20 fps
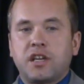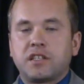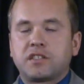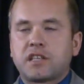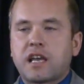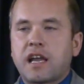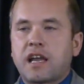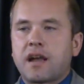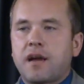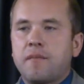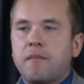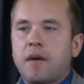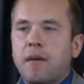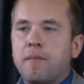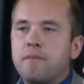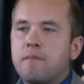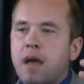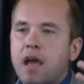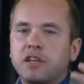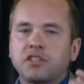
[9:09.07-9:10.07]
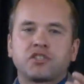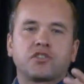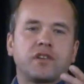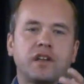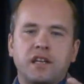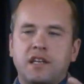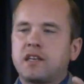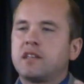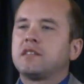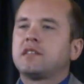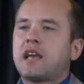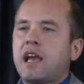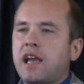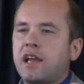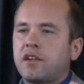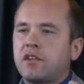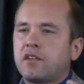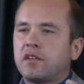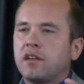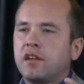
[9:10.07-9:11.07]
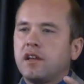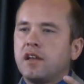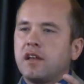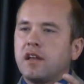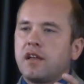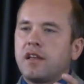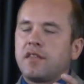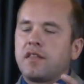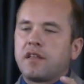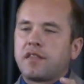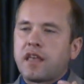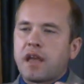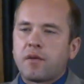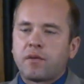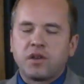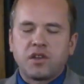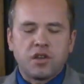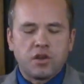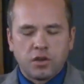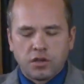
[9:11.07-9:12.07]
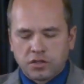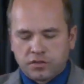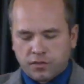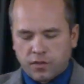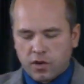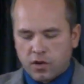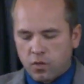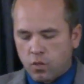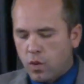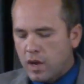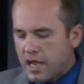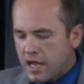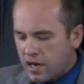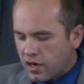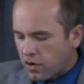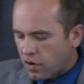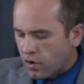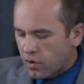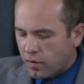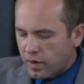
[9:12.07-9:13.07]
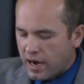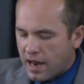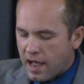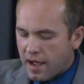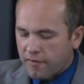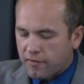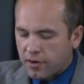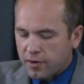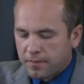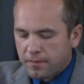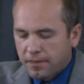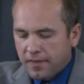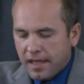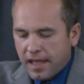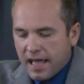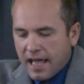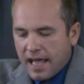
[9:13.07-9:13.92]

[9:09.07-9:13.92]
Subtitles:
It's like a measuring container that they would use for wheat or whatever,